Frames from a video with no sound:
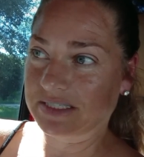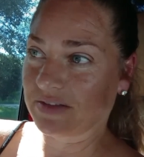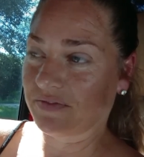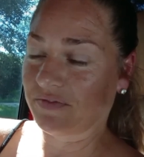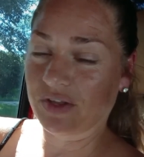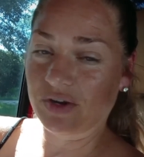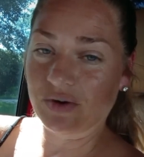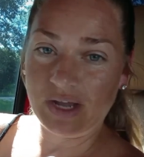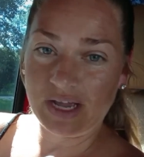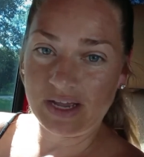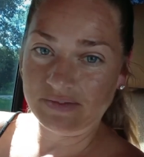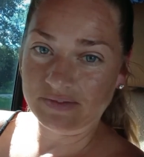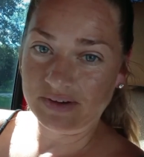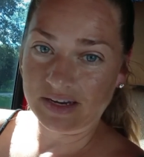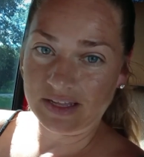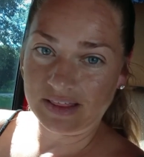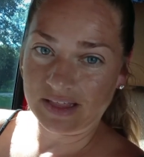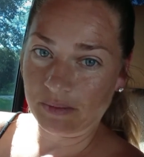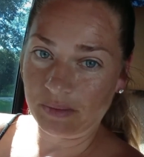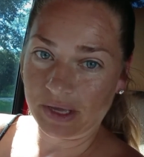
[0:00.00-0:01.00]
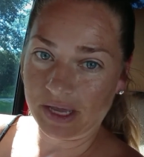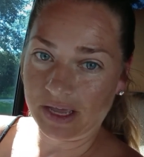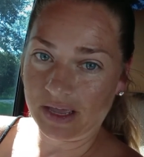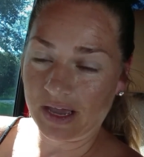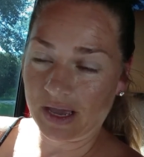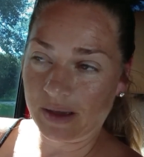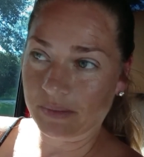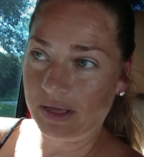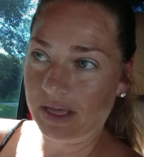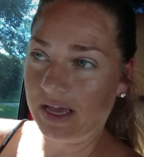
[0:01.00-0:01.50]
If you don't have anything big
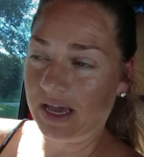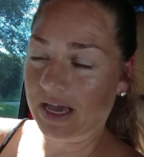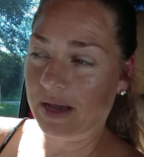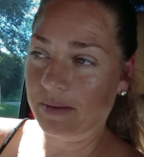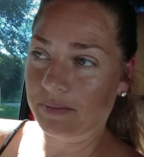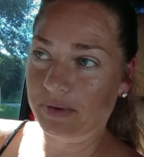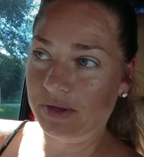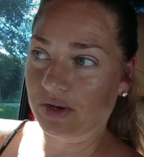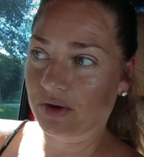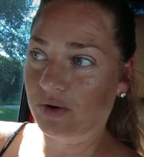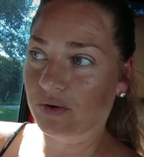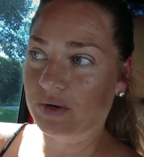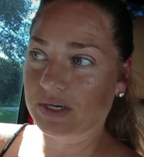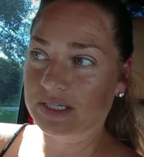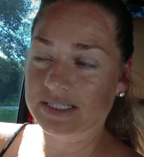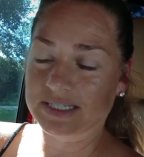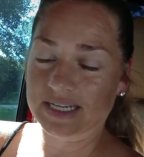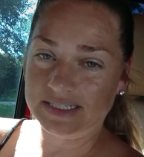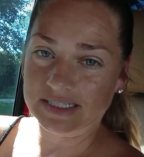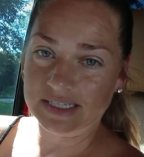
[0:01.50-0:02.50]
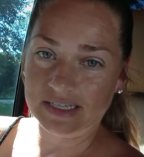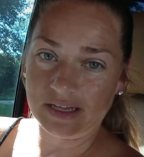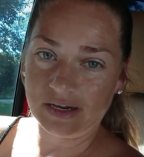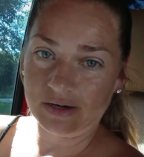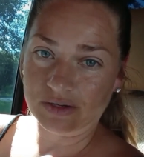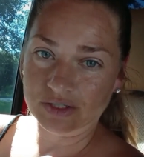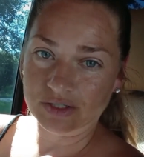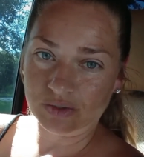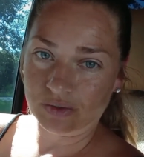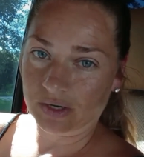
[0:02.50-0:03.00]
coming up and your horse tests a
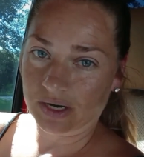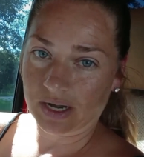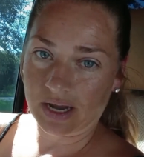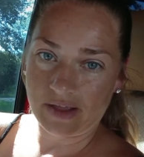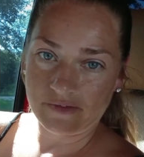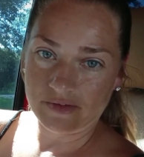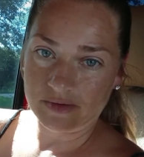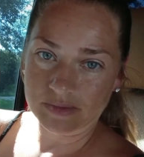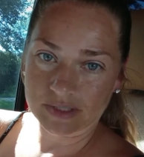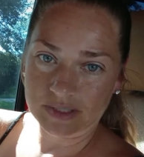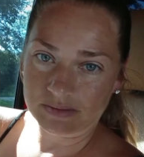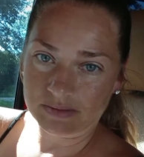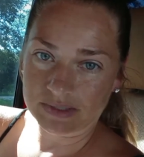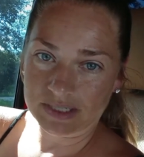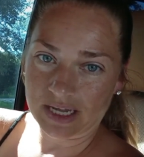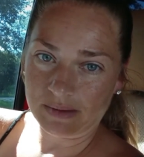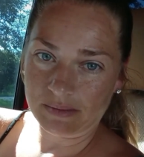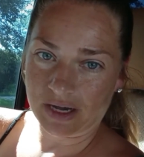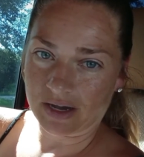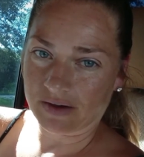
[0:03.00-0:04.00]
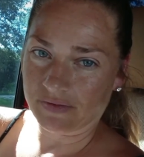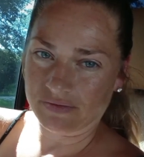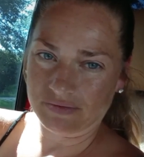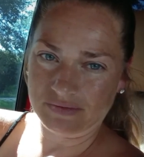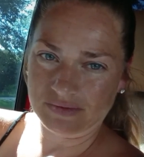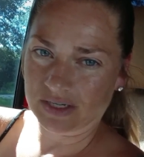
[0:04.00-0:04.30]
little sore, give them some time off.